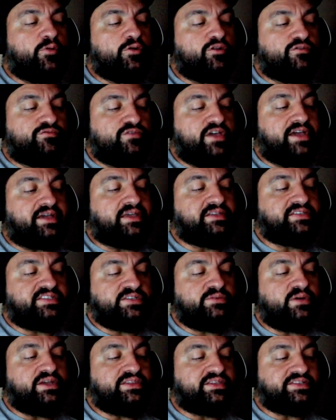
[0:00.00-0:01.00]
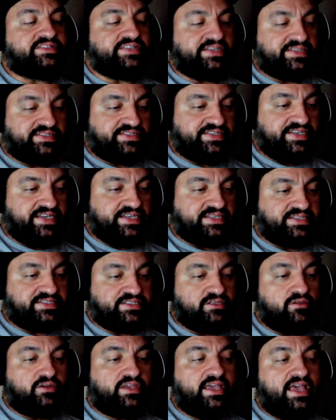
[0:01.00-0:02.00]
of view, I can see why this exists.
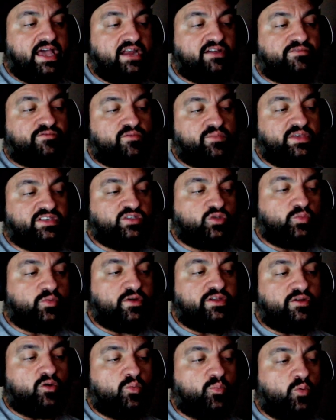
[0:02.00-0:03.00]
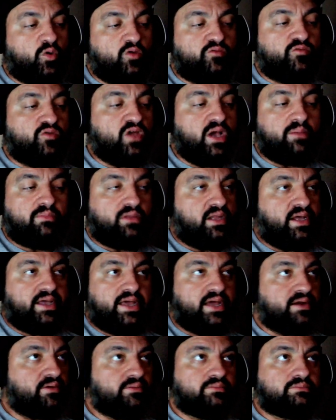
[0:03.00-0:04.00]
Looking at it from a superhero point of view, I'm like, I
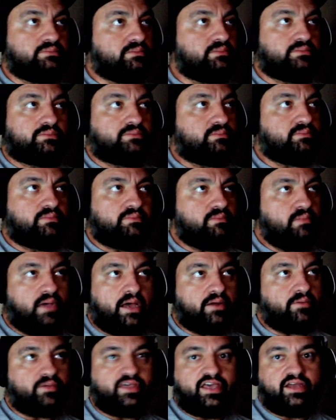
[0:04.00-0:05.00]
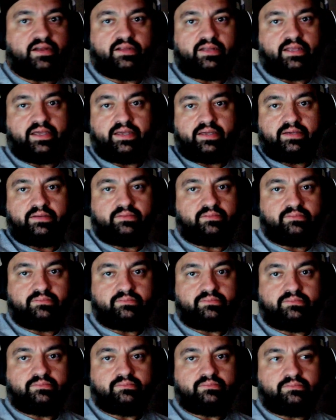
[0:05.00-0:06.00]
don't, I don't get it. Like,
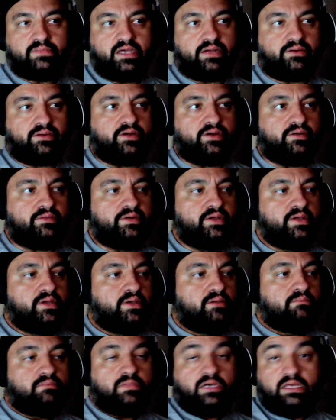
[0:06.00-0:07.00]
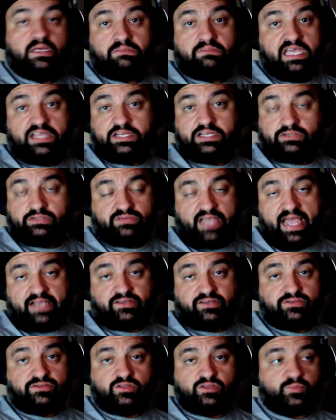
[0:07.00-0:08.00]
I don't know. And the, other, the
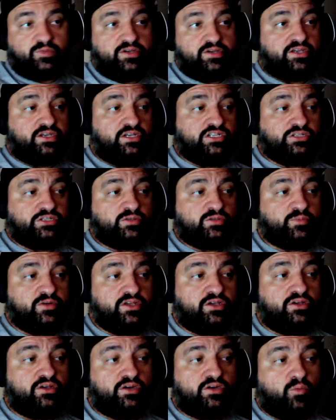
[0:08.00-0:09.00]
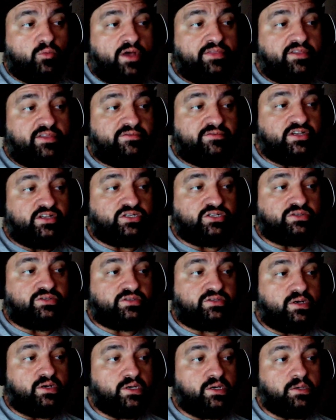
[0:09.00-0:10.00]
actress was pretty good. She was pretty good in WandaVision,
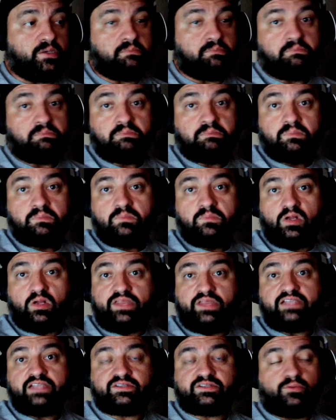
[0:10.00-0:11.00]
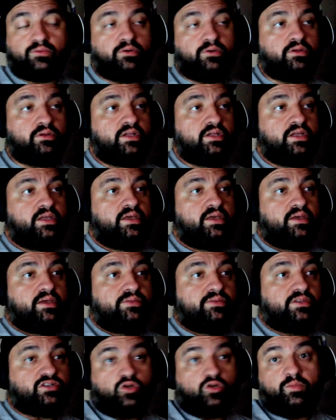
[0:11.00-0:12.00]
so you know that's cool.
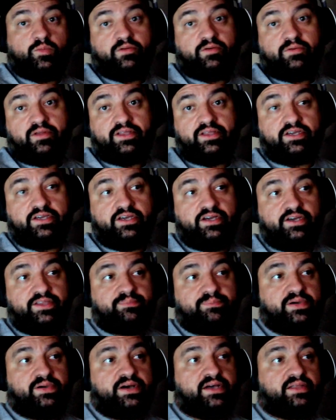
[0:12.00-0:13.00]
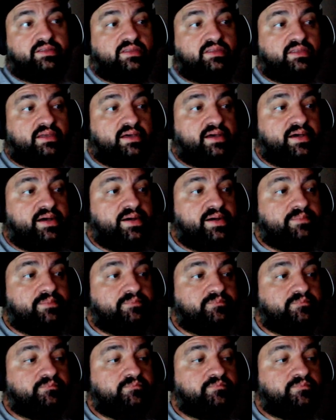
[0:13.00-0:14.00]
The show could be really good, but um,